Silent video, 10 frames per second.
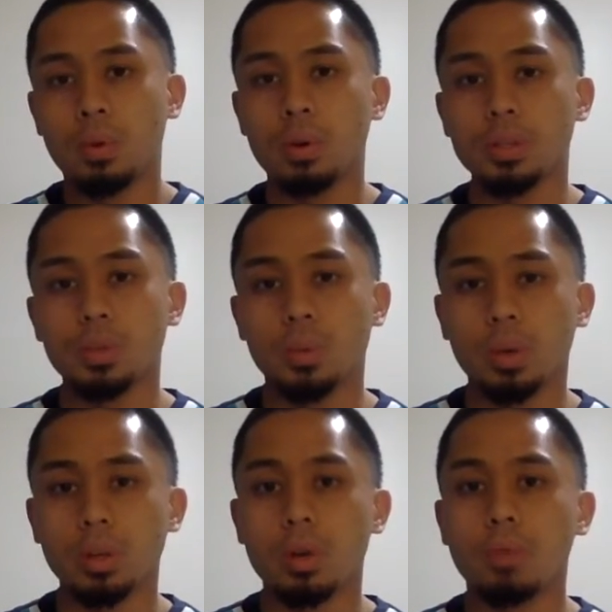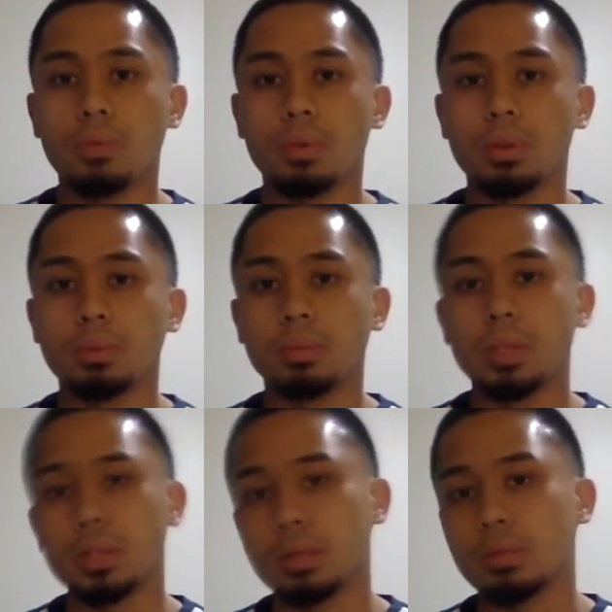course, we want to go from
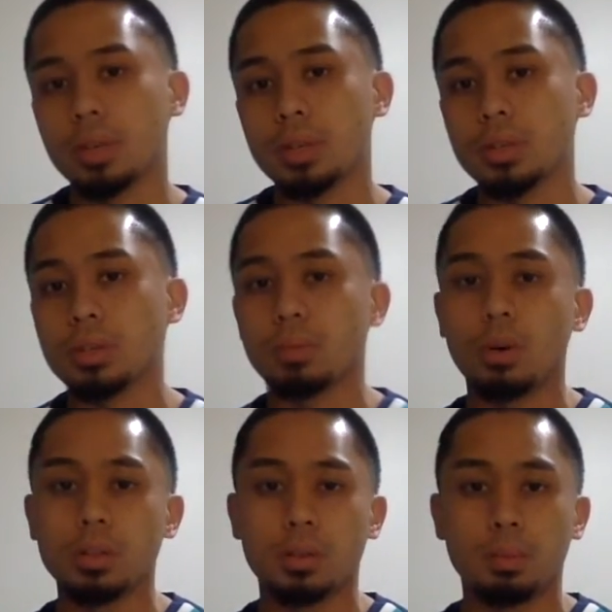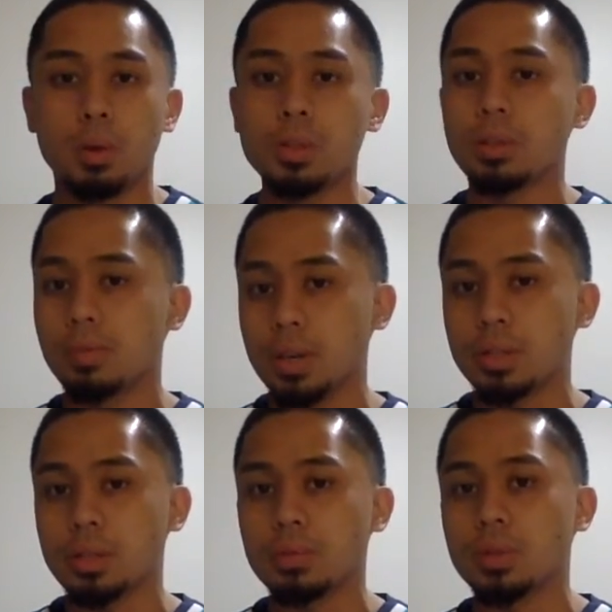least invasive to most
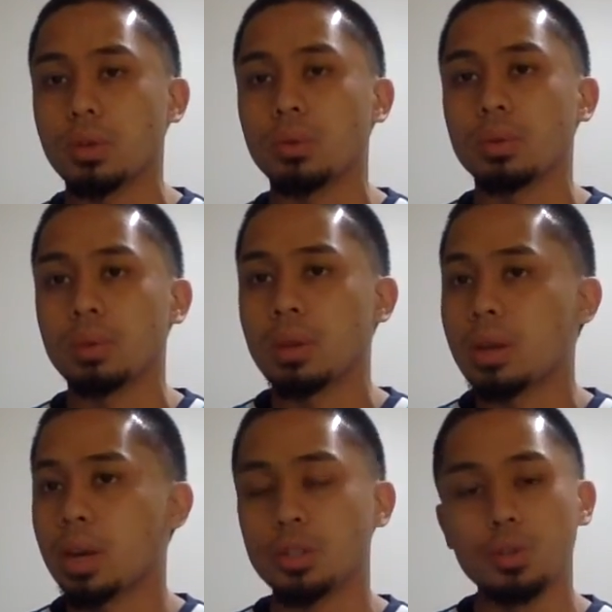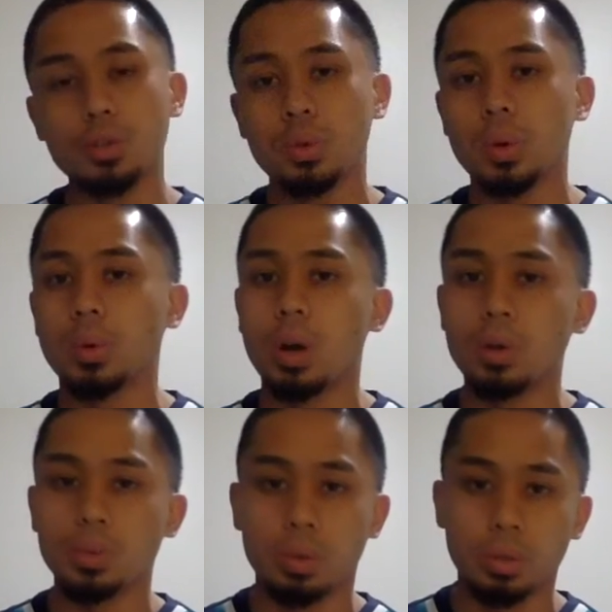invasive. So, as usual, we would
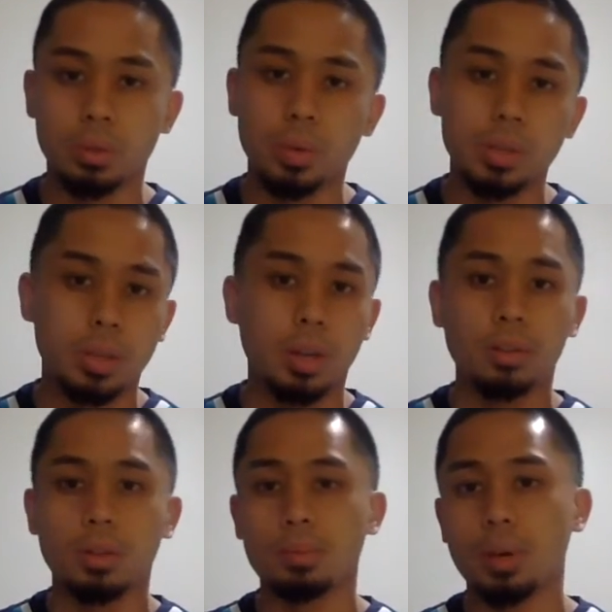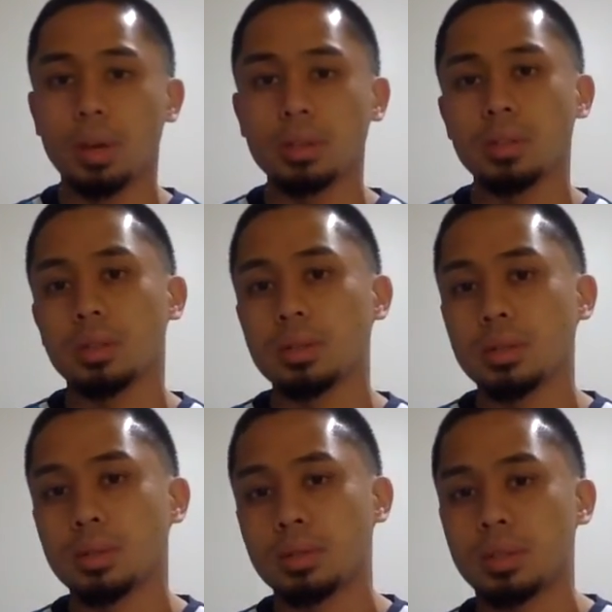always want to raise the head of the bed to
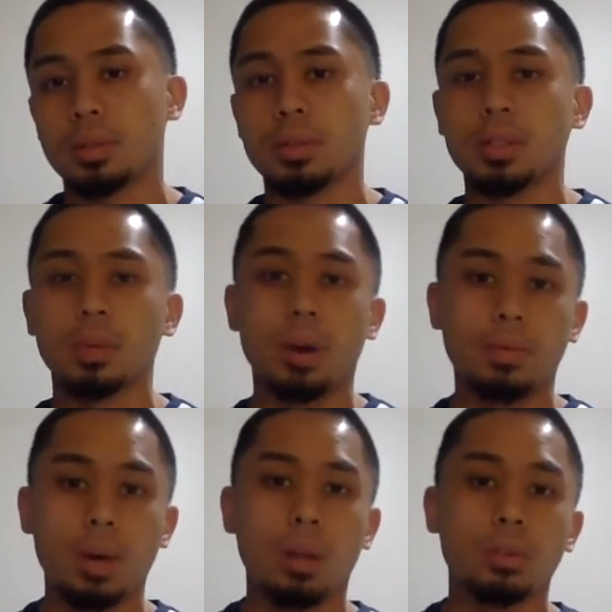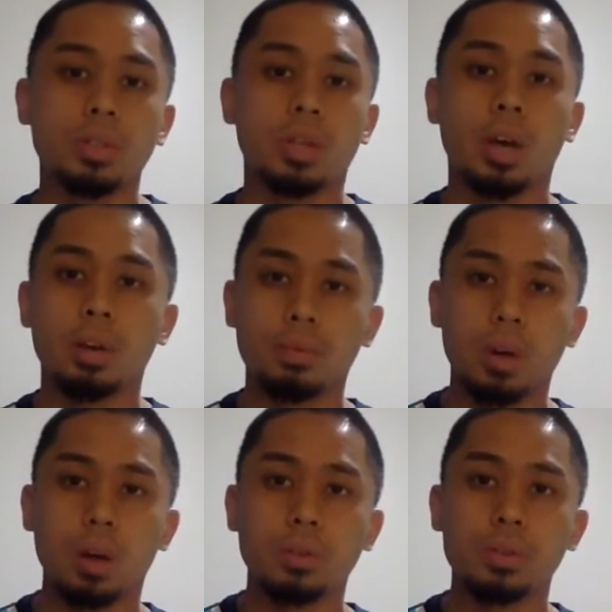semi-Fowlers to high
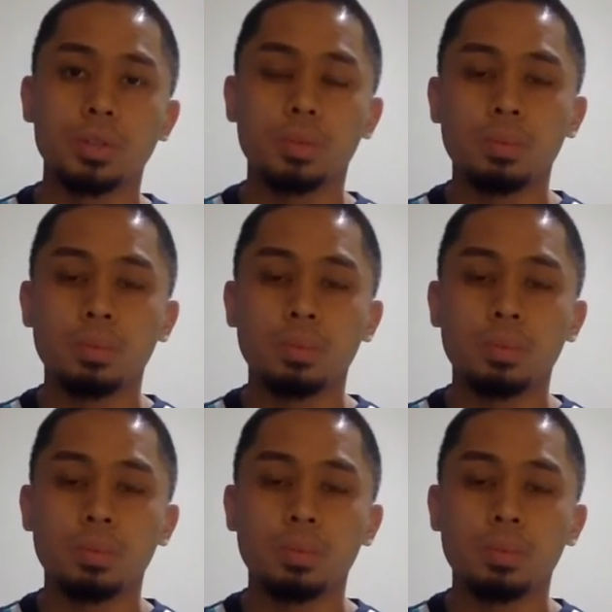Fowlers.